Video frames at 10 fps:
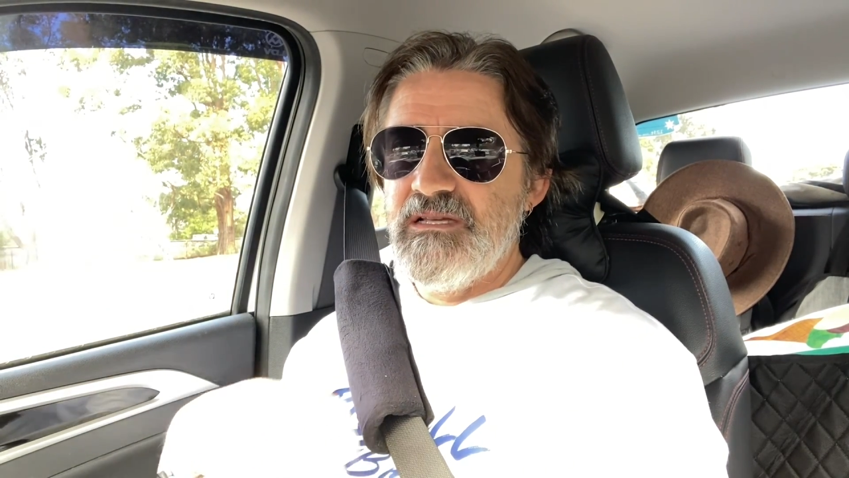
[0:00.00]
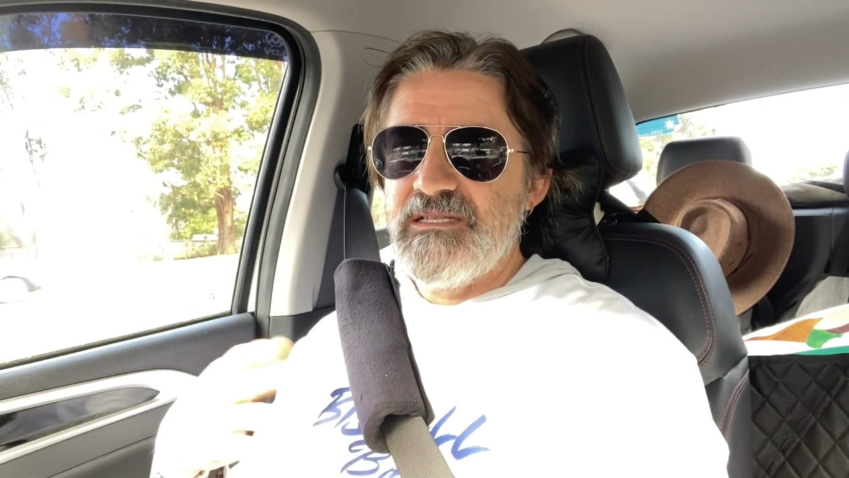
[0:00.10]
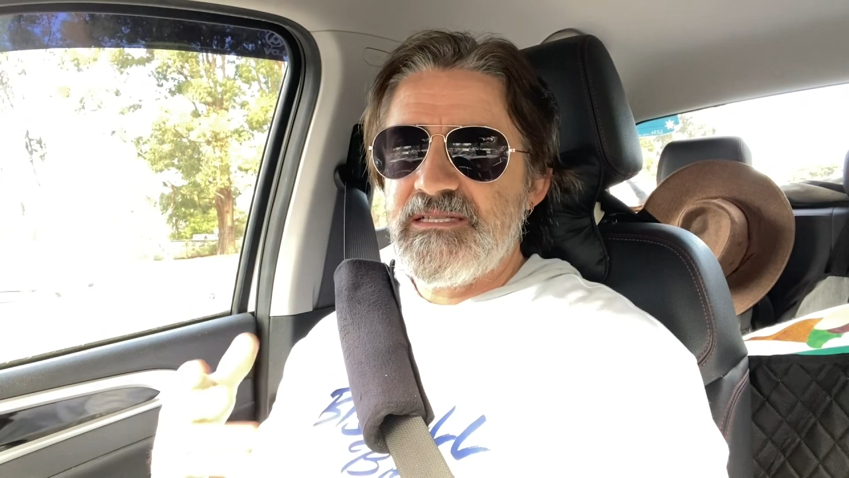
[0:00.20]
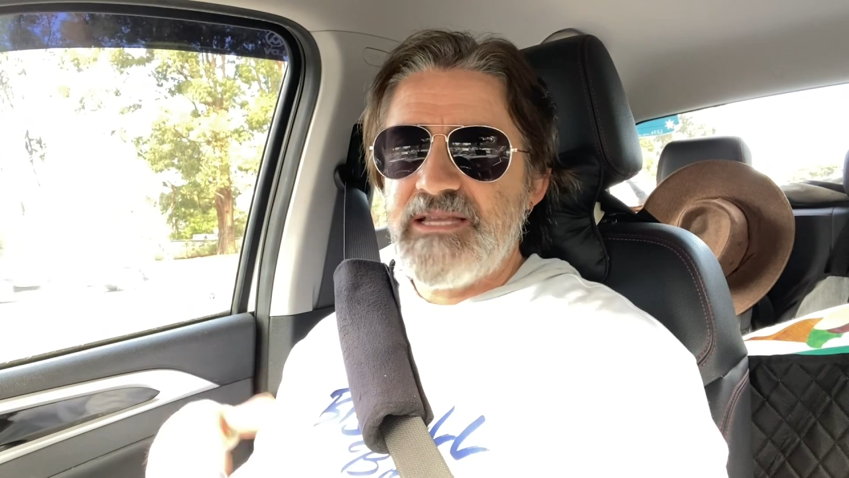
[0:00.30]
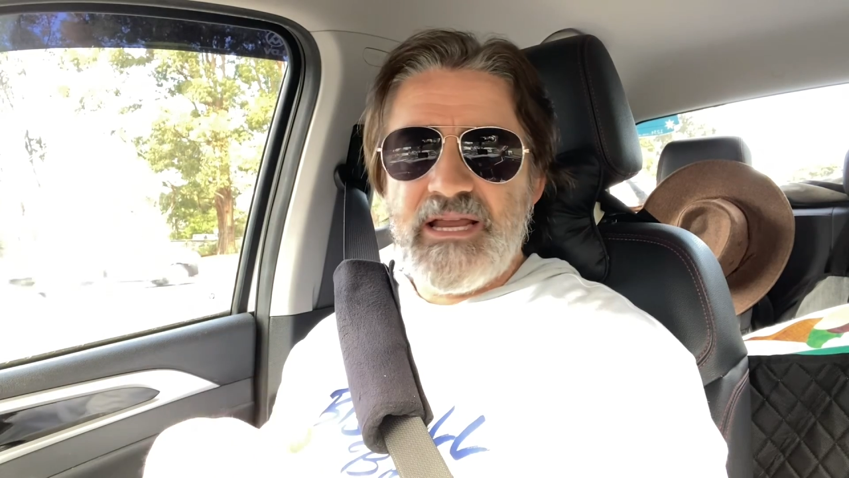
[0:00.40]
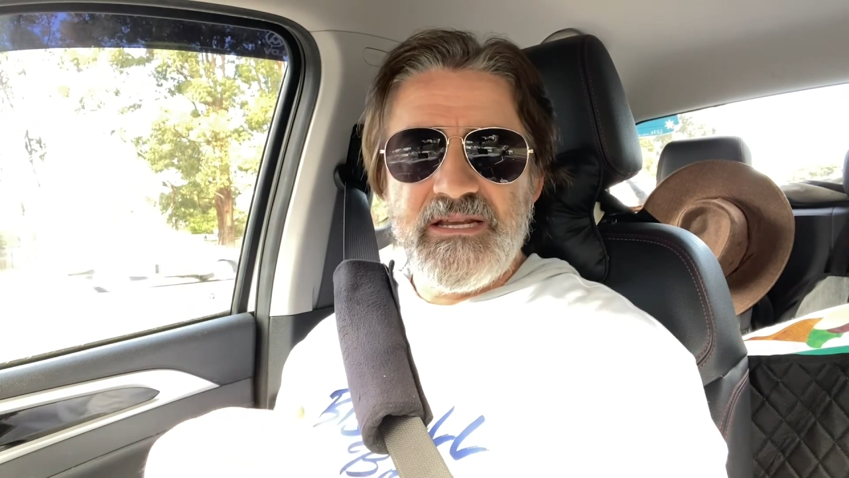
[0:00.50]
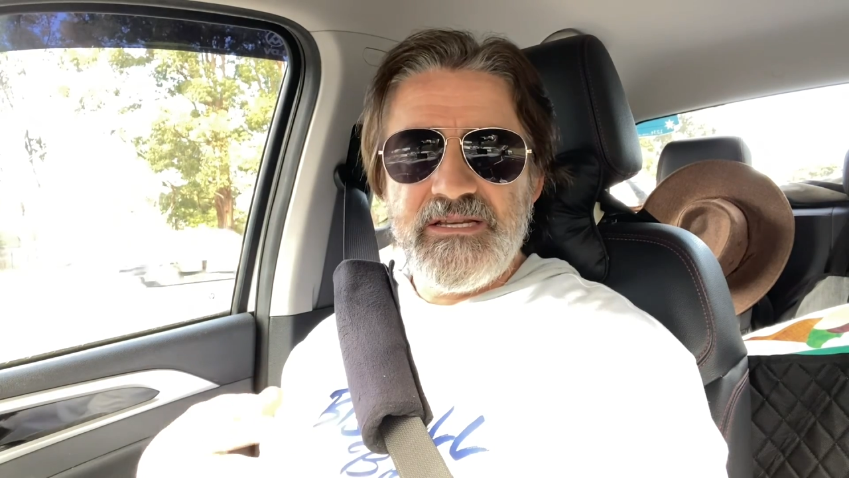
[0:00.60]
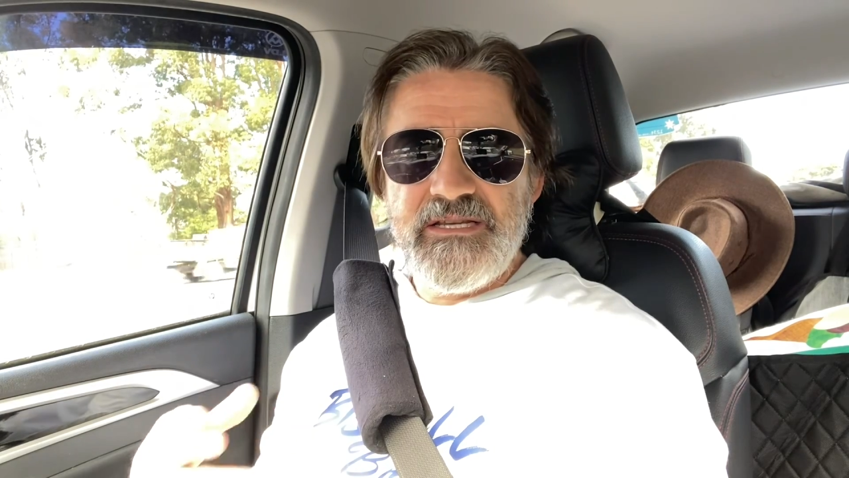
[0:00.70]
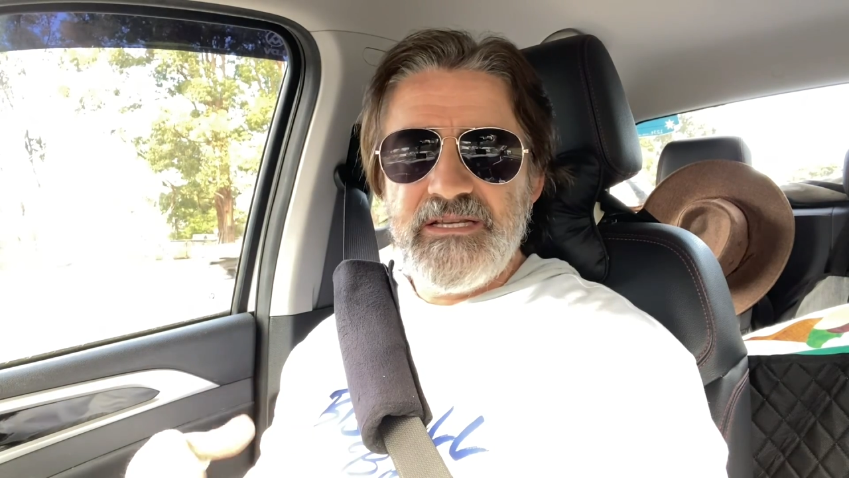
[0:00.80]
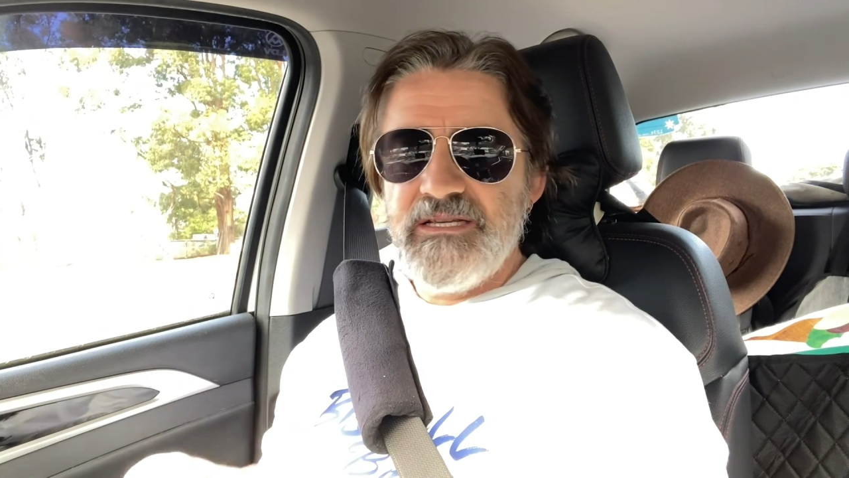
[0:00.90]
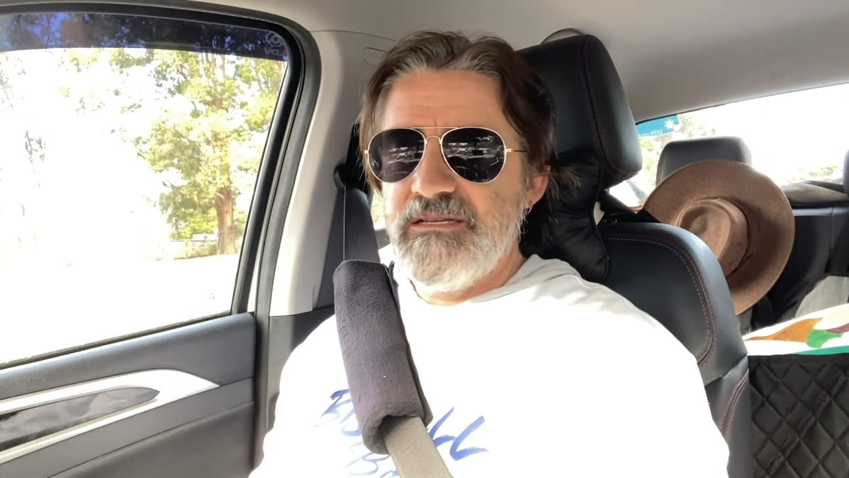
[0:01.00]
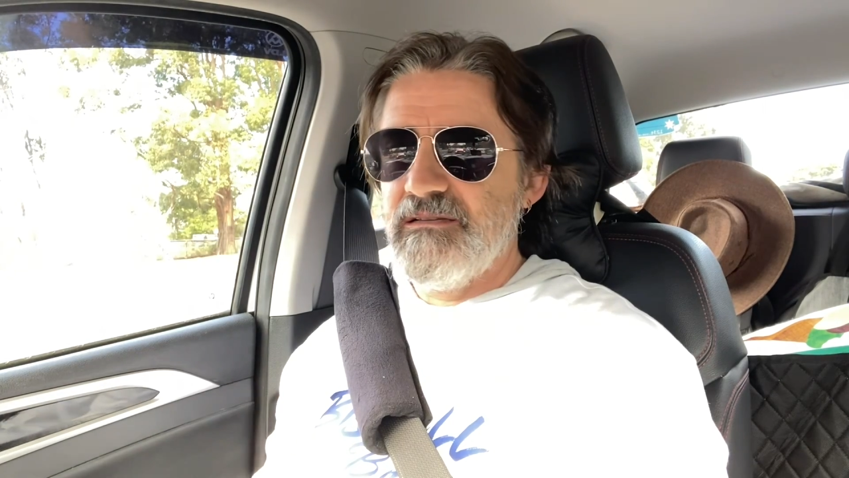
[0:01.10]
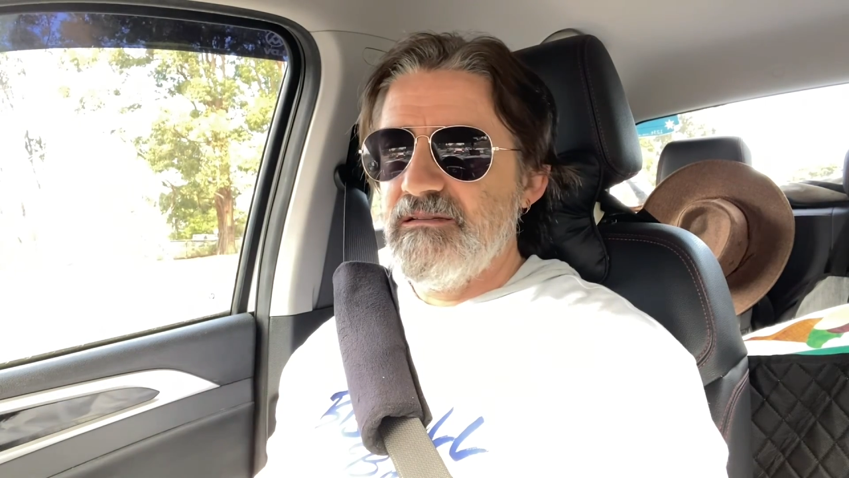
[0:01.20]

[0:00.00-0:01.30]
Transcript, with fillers: second year.